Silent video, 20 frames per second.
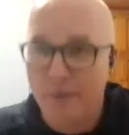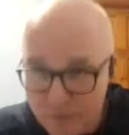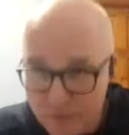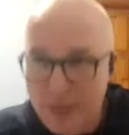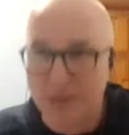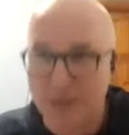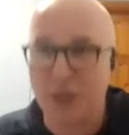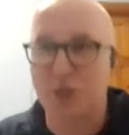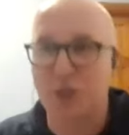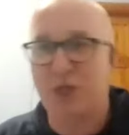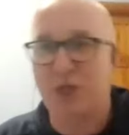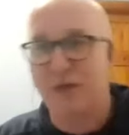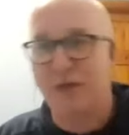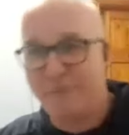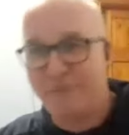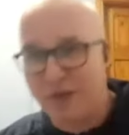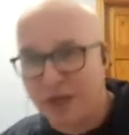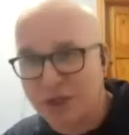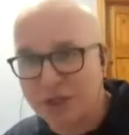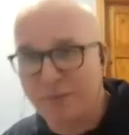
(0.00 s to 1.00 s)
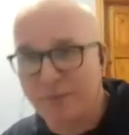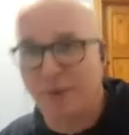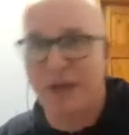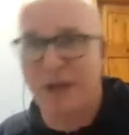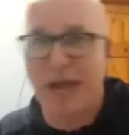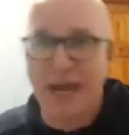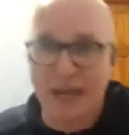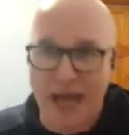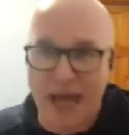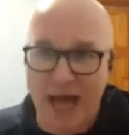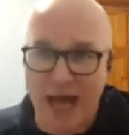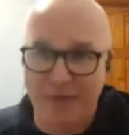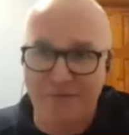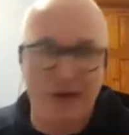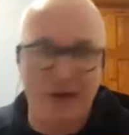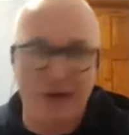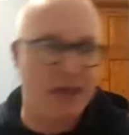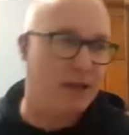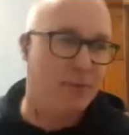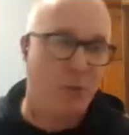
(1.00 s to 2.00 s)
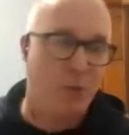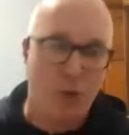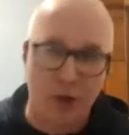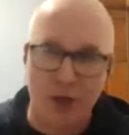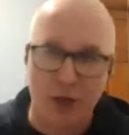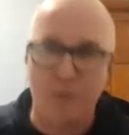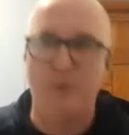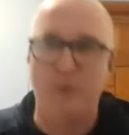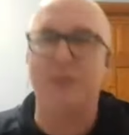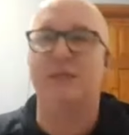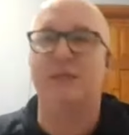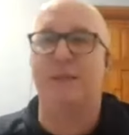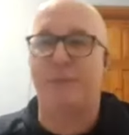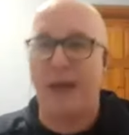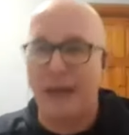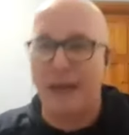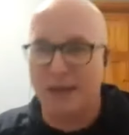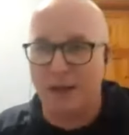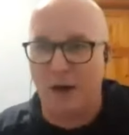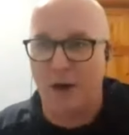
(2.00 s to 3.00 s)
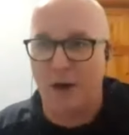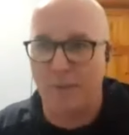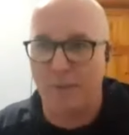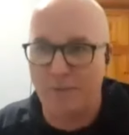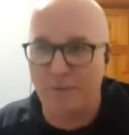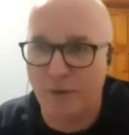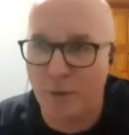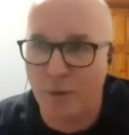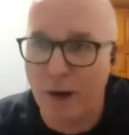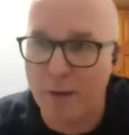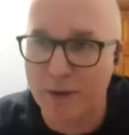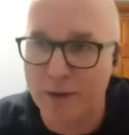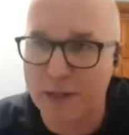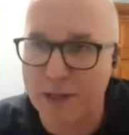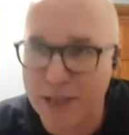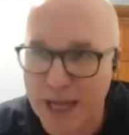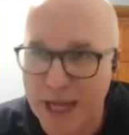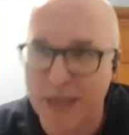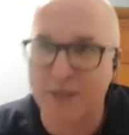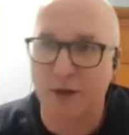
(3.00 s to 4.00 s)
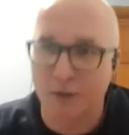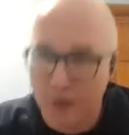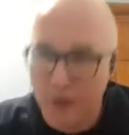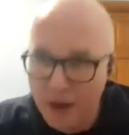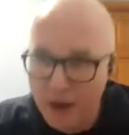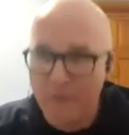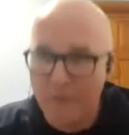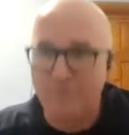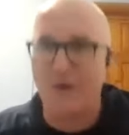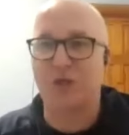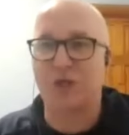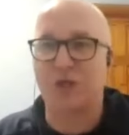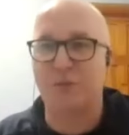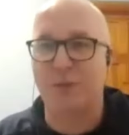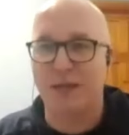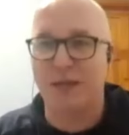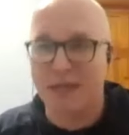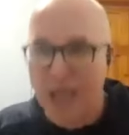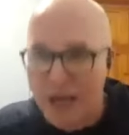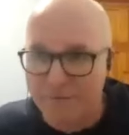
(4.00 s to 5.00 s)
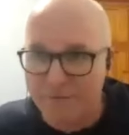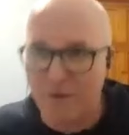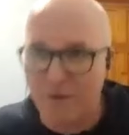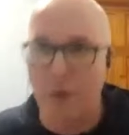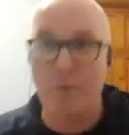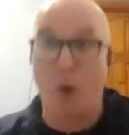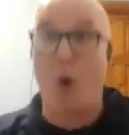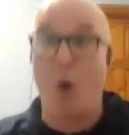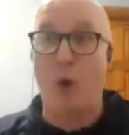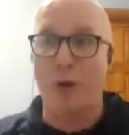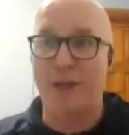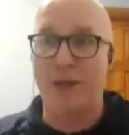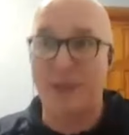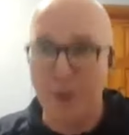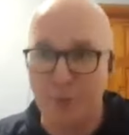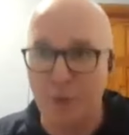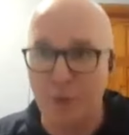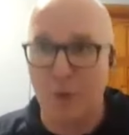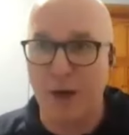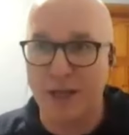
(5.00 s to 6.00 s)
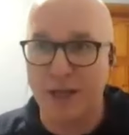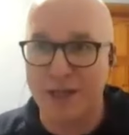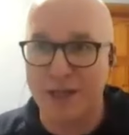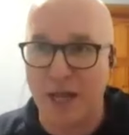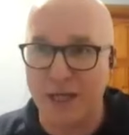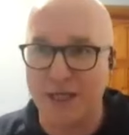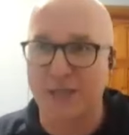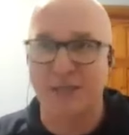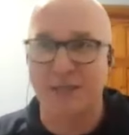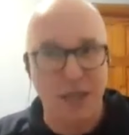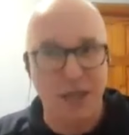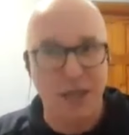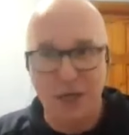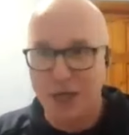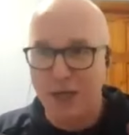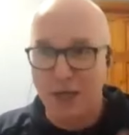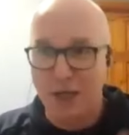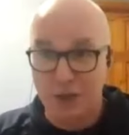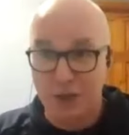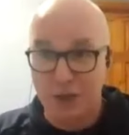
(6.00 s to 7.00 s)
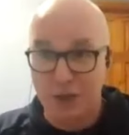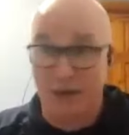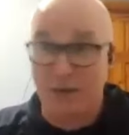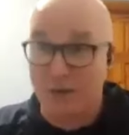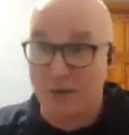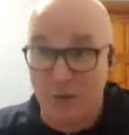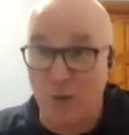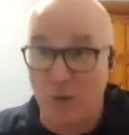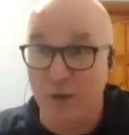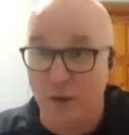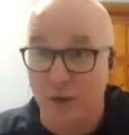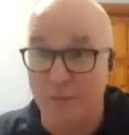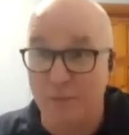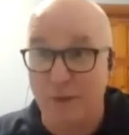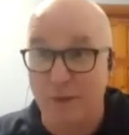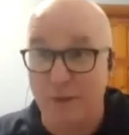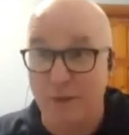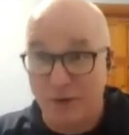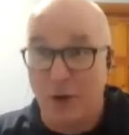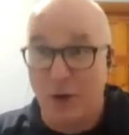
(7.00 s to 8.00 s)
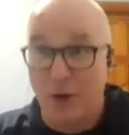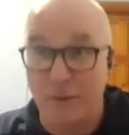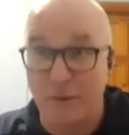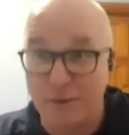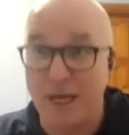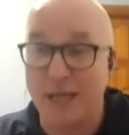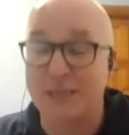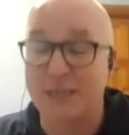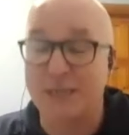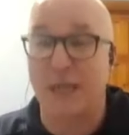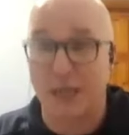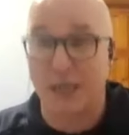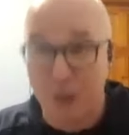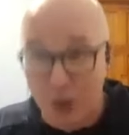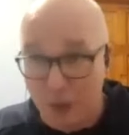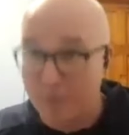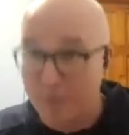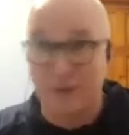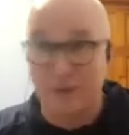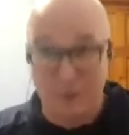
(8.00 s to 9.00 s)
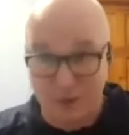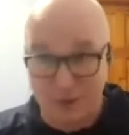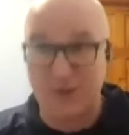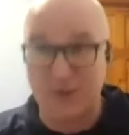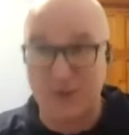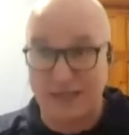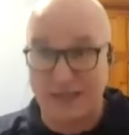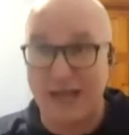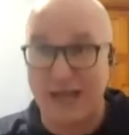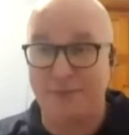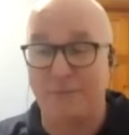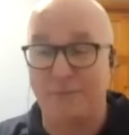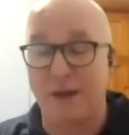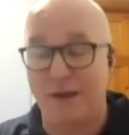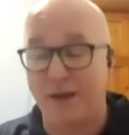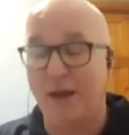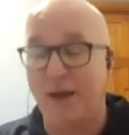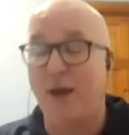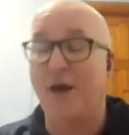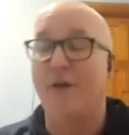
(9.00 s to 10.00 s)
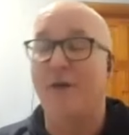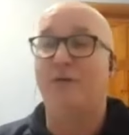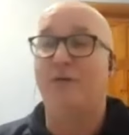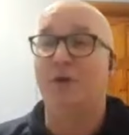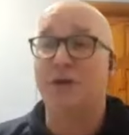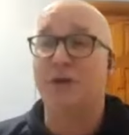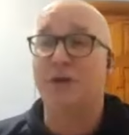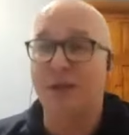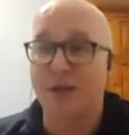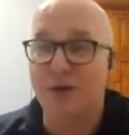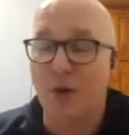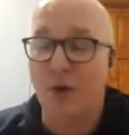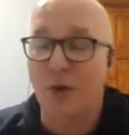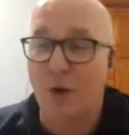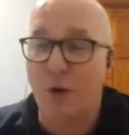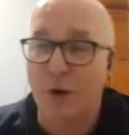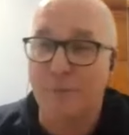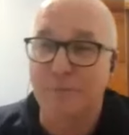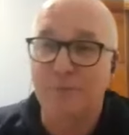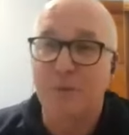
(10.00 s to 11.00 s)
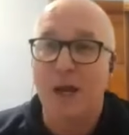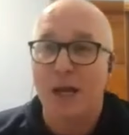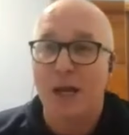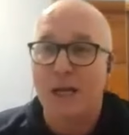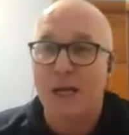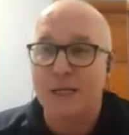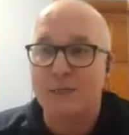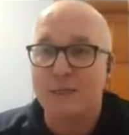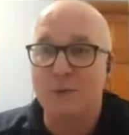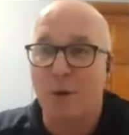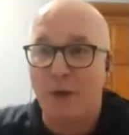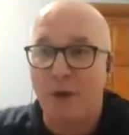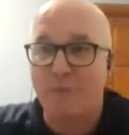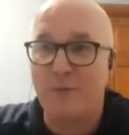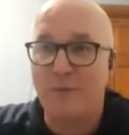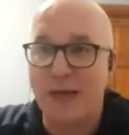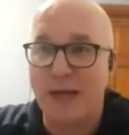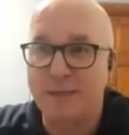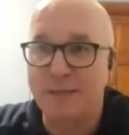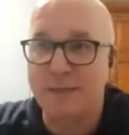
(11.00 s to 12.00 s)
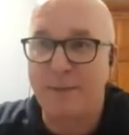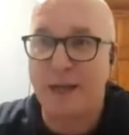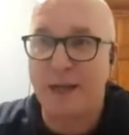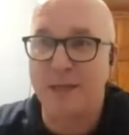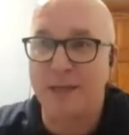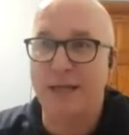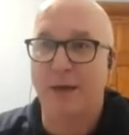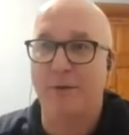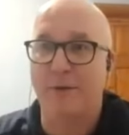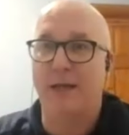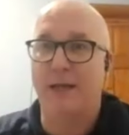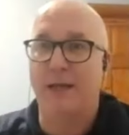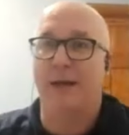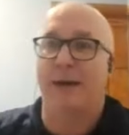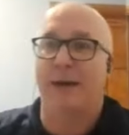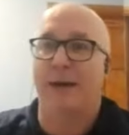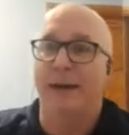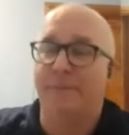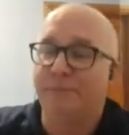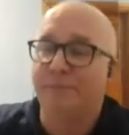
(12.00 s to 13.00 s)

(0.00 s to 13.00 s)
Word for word: did the ship finished about eight, half eight in the morning, went to bed, got up a few hours later, freshened myself up, all super excited. Just there's only gonna be a few, couple of updates, like you know, but it was just to get my foot in the door. So off we head to Ballinderreen anyway.